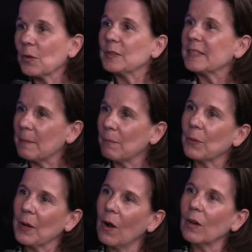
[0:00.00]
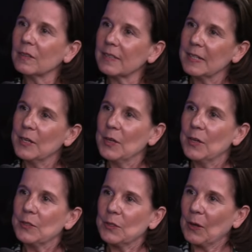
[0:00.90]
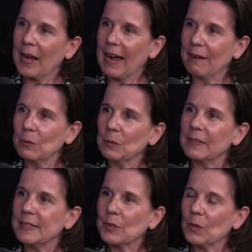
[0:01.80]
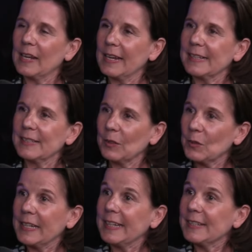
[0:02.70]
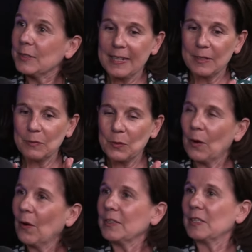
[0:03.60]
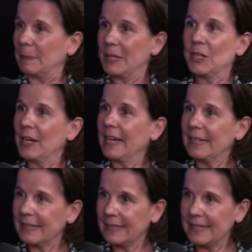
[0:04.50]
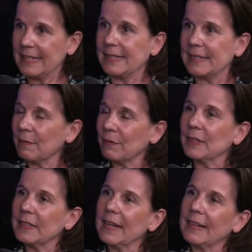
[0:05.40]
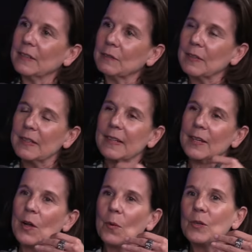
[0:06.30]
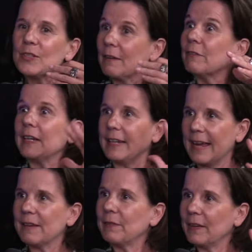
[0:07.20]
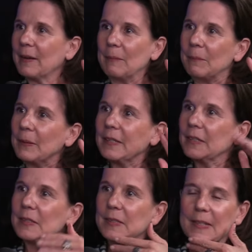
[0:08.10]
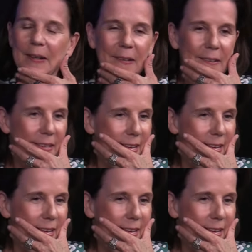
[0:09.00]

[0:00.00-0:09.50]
or contemporary art. So I have all these colleagues, colleagues kind of who are specialized in these different kind of, which I really envy them mm -hmm. because uh,